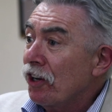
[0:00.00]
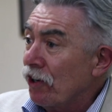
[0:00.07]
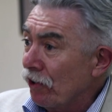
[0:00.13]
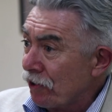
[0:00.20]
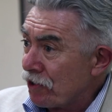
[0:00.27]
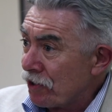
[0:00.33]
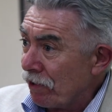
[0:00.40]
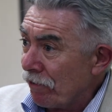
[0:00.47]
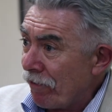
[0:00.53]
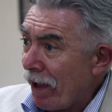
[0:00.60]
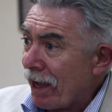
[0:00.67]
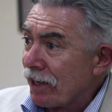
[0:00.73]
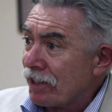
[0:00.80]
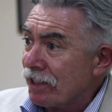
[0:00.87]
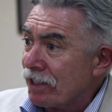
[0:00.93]
cultural
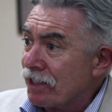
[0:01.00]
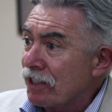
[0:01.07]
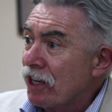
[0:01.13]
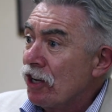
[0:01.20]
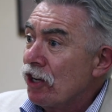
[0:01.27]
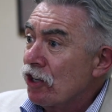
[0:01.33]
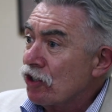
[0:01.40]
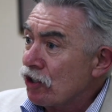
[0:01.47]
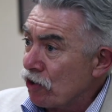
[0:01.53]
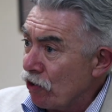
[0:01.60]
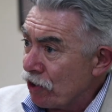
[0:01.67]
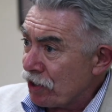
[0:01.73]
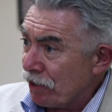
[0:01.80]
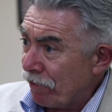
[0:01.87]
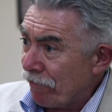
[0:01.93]
factors,
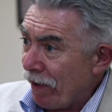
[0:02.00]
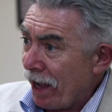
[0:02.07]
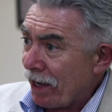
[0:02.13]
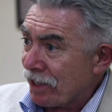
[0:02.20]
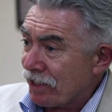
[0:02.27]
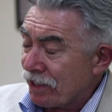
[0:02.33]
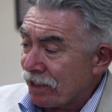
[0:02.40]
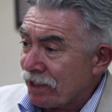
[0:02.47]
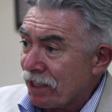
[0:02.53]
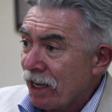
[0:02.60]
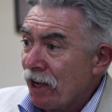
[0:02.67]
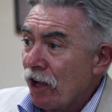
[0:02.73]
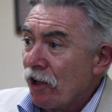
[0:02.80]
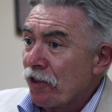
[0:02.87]
social factors,